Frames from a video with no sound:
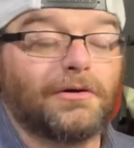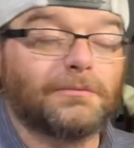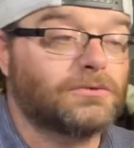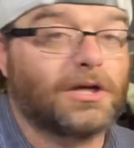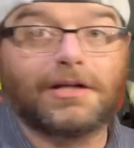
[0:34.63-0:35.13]

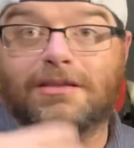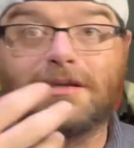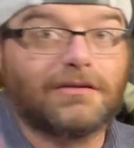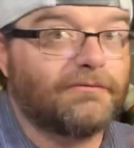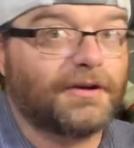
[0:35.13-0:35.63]
I'm trying to
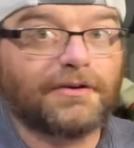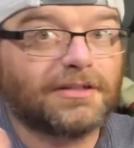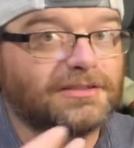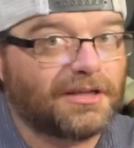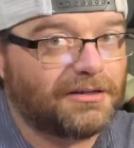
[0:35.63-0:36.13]
think of
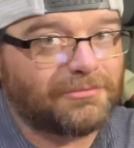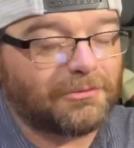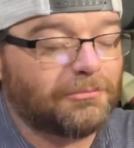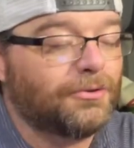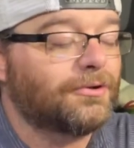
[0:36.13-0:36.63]
various types
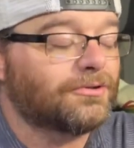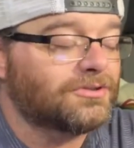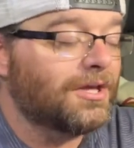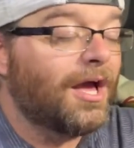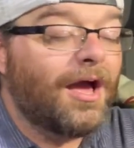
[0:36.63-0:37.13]
of books,